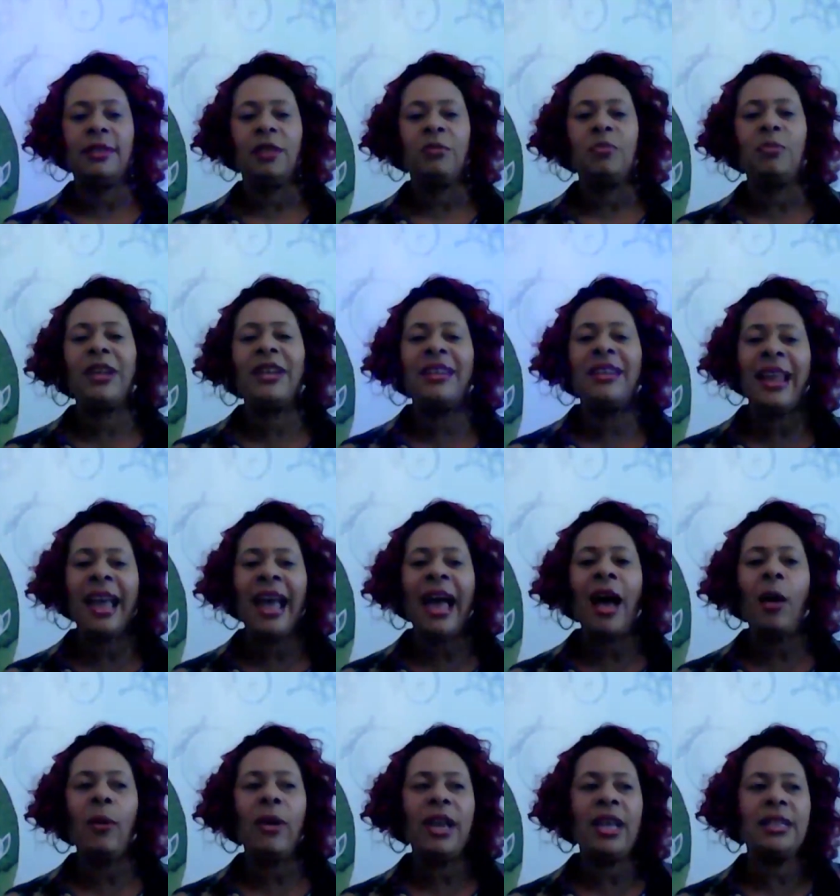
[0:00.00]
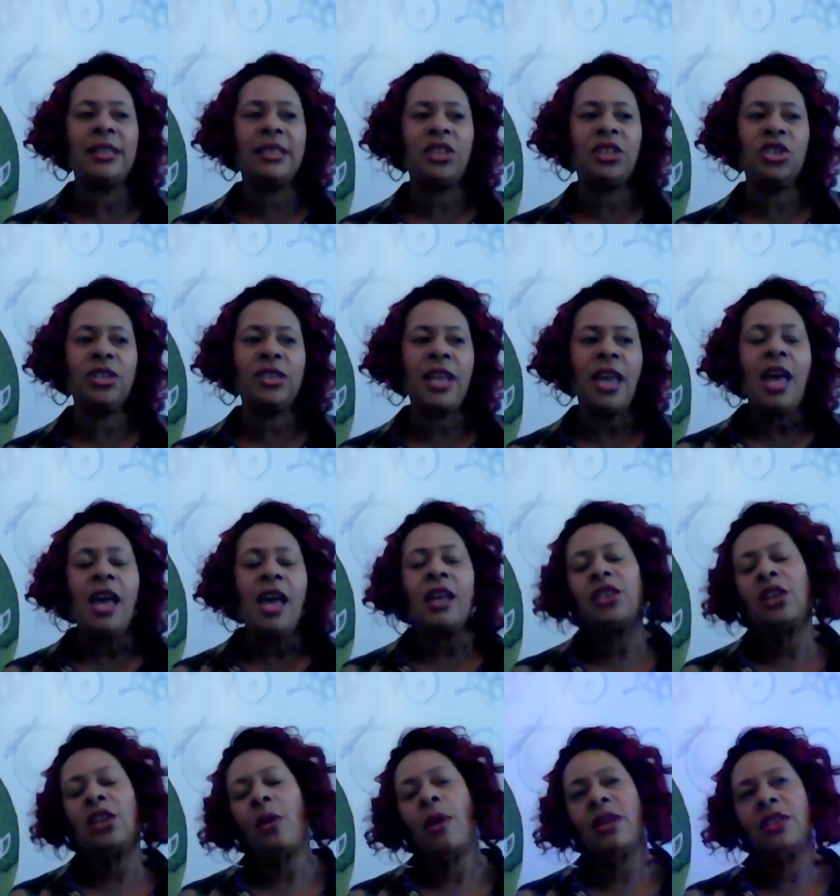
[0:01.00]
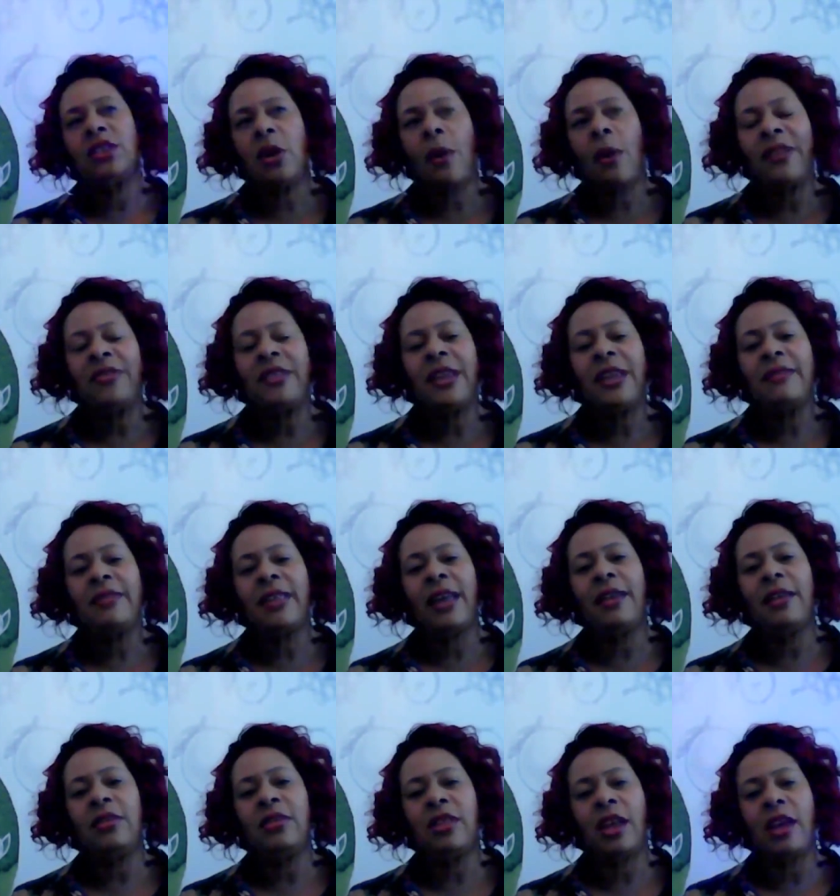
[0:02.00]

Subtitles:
But now it's just so I think that